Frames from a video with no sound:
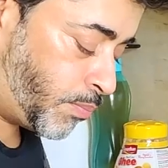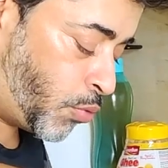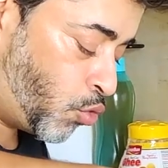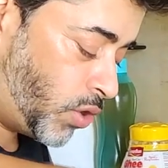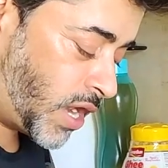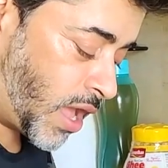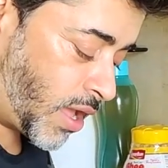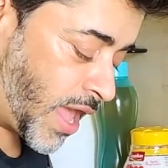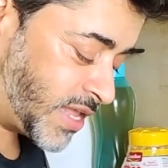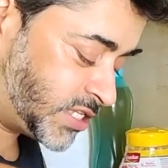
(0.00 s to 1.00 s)
bhuna
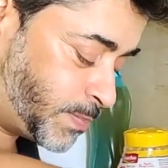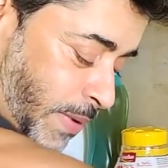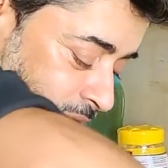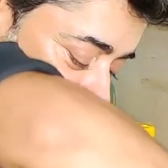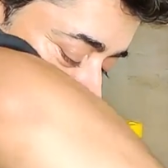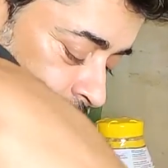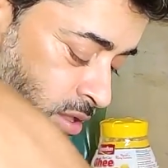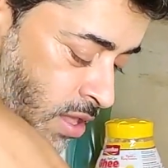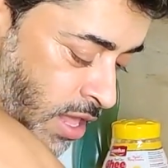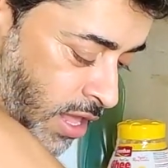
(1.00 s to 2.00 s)
aspect,
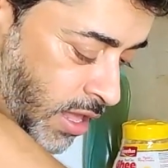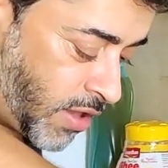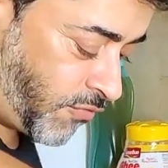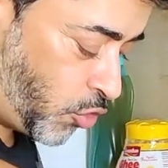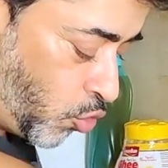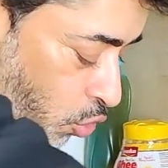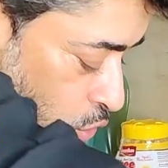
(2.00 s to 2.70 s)
if you